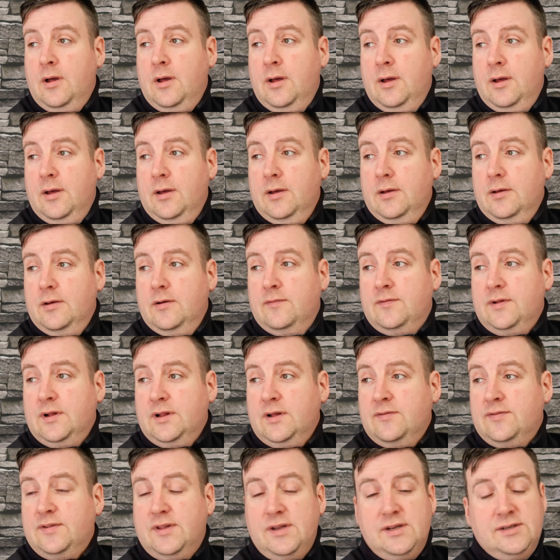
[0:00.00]
If you
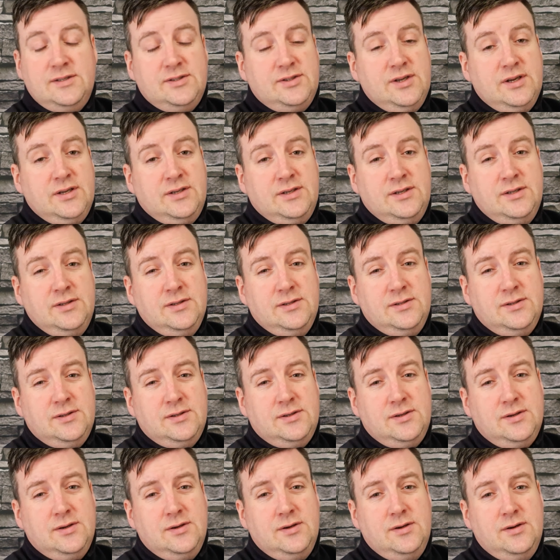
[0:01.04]
lift the
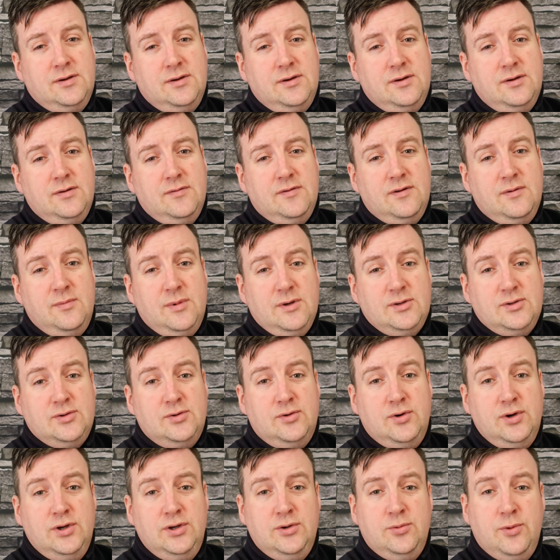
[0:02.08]
restrictions from a
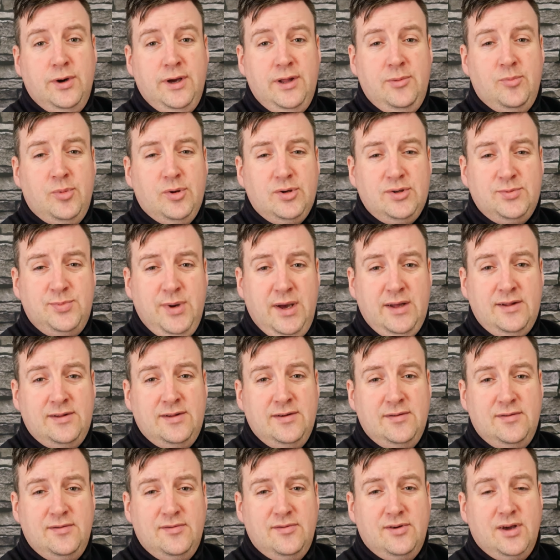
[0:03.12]
Scottish-wide
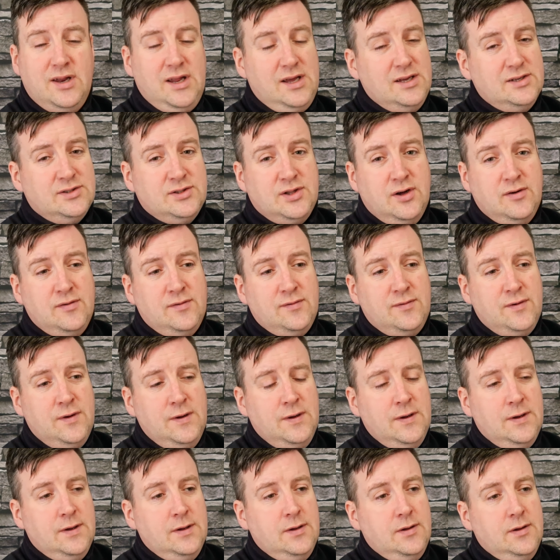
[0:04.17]
perspective, great stuff.
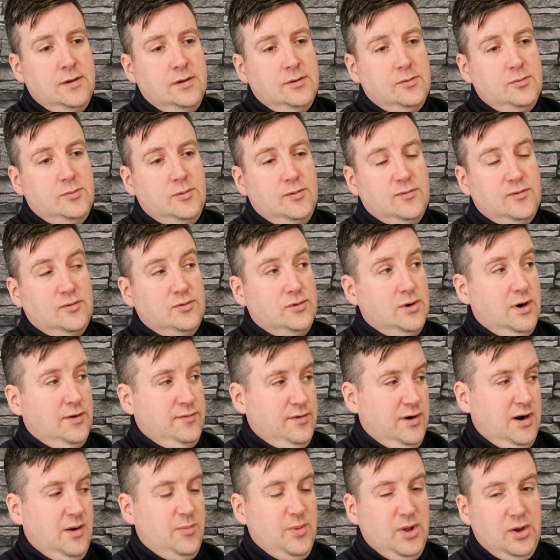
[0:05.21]
We've got a
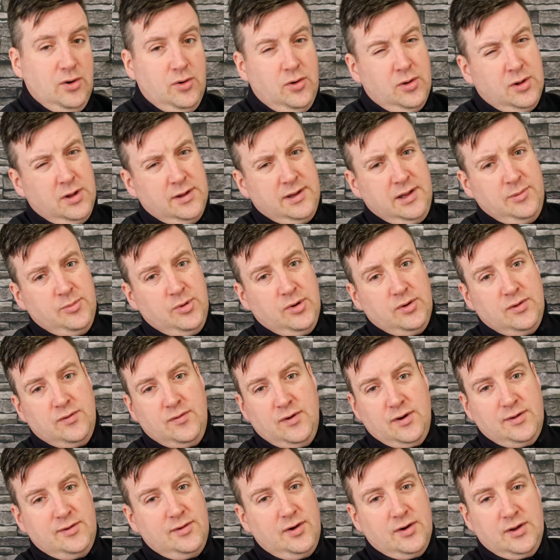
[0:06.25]
family holiday booked
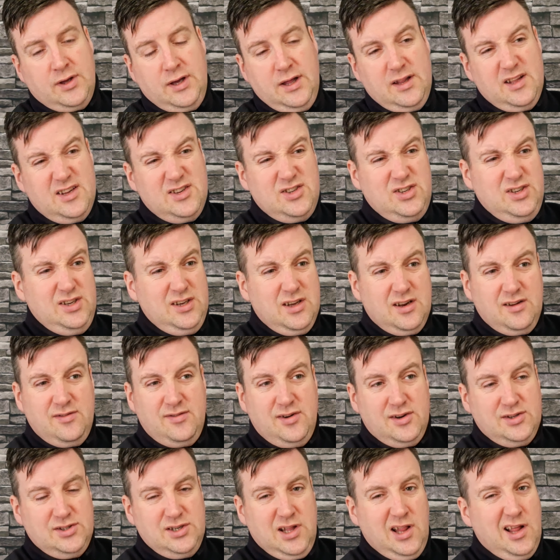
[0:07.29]
for Turkey this year
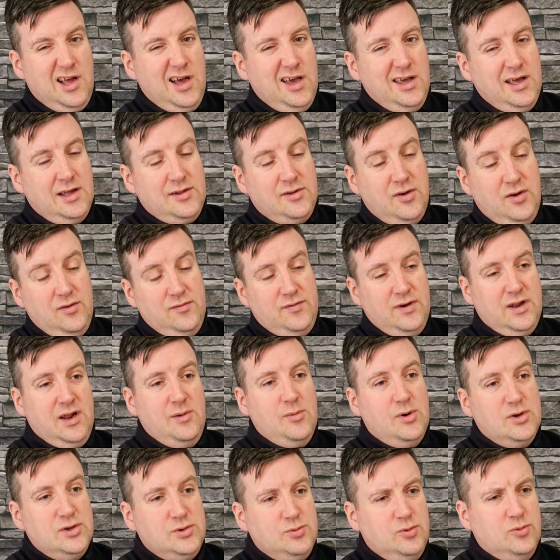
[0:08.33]
for July. I doubt very
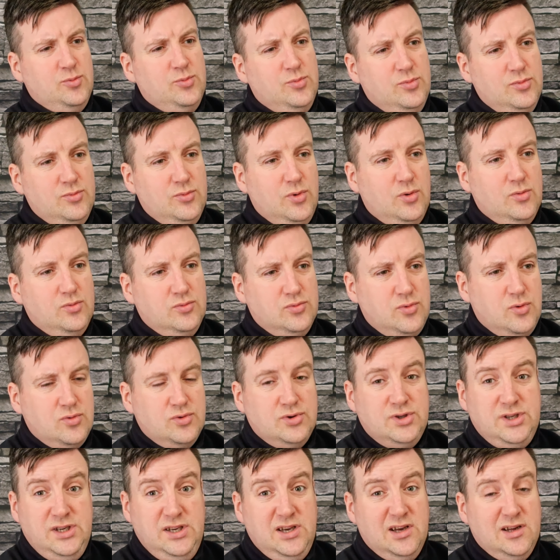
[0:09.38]
much we'll
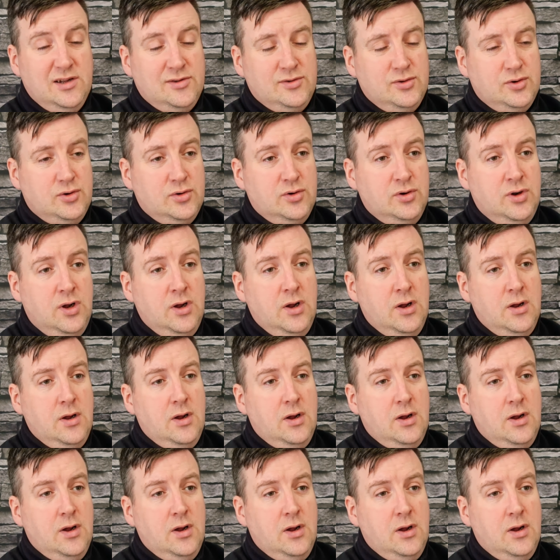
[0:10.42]
see it at all,